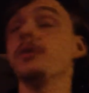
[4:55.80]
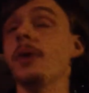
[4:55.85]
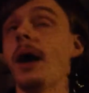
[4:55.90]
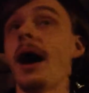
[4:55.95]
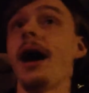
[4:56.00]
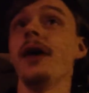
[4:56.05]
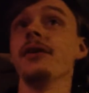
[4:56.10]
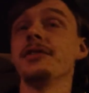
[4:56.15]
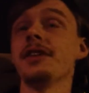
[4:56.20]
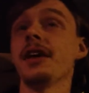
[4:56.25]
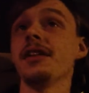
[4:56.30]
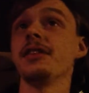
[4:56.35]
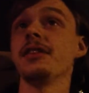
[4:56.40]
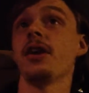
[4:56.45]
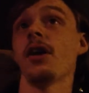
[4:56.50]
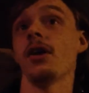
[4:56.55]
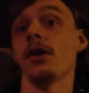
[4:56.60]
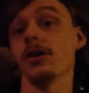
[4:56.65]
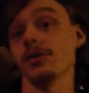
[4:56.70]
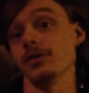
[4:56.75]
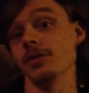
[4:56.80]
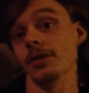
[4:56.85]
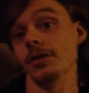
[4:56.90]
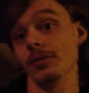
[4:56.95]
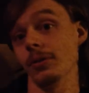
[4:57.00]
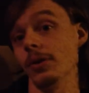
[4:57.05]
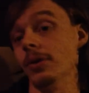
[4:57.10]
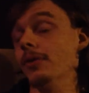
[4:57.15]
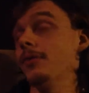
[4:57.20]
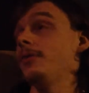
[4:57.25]
to outside the car onto the
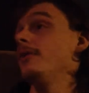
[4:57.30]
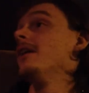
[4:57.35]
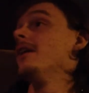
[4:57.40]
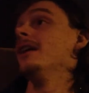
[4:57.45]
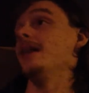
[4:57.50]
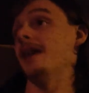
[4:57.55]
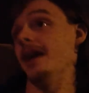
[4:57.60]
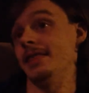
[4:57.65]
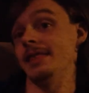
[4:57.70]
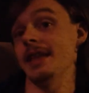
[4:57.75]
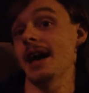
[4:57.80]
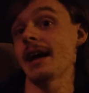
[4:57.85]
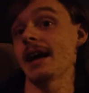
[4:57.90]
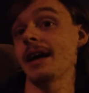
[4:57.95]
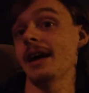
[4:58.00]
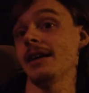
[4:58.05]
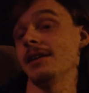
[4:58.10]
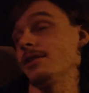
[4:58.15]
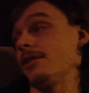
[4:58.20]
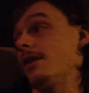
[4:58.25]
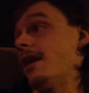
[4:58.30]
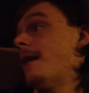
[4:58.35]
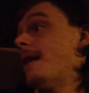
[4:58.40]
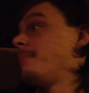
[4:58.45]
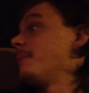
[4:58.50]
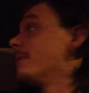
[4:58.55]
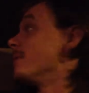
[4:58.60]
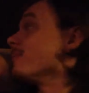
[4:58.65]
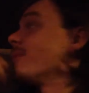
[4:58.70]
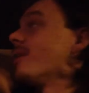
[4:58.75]
roof, and that kind of
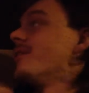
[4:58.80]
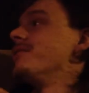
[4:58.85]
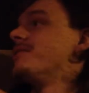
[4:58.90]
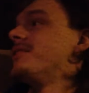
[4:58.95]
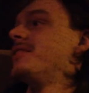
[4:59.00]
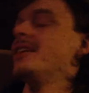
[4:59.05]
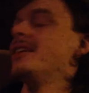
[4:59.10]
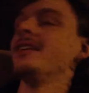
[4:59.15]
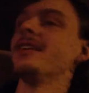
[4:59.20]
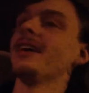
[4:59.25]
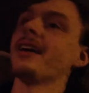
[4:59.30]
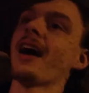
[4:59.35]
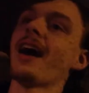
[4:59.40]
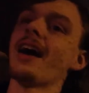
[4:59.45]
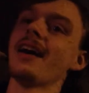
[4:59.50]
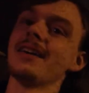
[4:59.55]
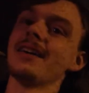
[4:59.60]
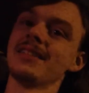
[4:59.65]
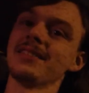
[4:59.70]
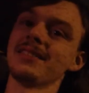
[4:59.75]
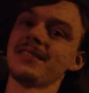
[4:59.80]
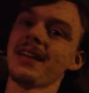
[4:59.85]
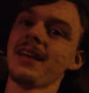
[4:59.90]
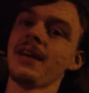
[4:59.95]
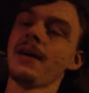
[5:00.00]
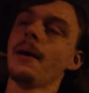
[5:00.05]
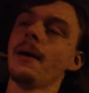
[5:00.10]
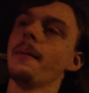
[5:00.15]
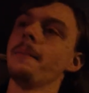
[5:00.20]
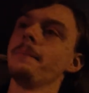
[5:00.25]
crap. In one scene, a guy is
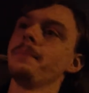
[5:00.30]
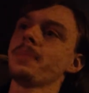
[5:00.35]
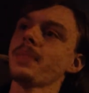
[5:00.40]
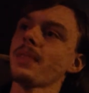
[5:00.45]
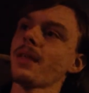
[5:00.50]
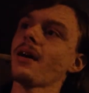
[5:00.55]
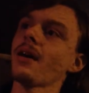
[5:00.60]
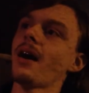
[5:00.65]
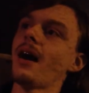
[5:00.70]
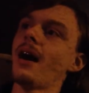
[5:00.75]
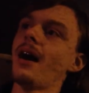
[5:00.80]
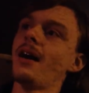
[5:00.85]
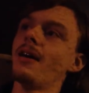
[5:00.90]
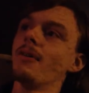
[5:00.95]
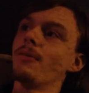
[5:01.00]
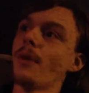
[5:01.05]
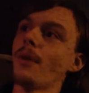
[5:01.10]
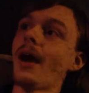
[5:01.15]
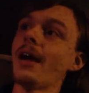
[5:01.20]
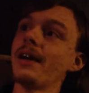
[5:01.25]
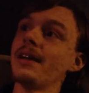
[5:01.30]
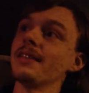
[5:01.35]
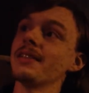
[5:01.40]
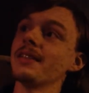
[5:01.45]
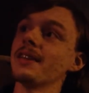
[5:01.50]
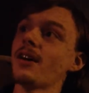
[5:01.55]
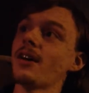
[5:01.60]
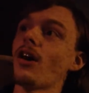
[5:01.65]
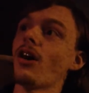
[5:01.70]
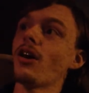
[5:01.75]
riding
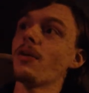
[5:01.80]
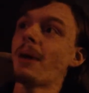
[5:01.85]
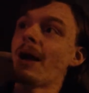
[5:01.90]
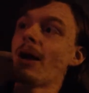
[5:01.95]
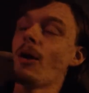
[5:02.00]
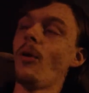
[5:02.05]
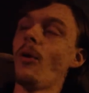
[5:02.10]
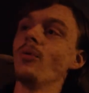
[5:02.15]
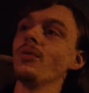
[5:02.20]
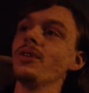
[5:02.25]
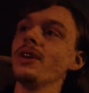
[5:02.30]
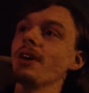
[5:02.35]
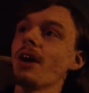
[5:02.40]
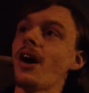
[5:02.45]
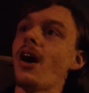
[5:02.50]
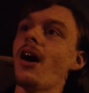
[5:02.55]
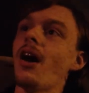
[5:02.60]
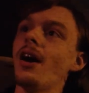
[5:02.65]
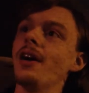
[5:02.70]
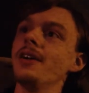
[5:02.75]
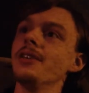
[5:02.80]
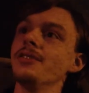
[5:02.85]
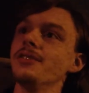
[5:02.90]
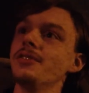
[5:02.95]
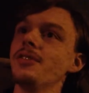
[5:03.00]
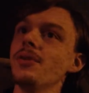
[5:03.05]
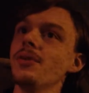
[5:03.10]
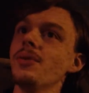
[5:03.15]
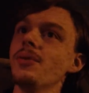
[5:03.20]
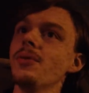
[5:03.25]
the car by holding on
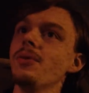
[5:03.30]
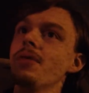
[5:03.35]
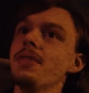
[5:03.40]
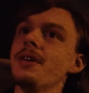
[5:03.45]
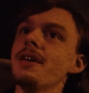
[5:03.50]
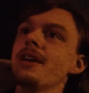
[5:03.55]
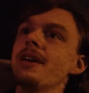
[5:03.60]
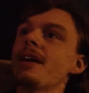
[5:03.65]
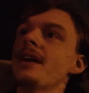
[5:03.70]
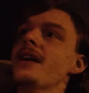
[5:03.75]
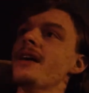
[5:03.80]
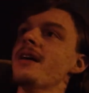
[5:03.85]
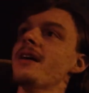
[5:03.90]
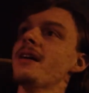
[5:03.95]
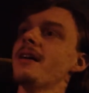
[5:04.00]
to the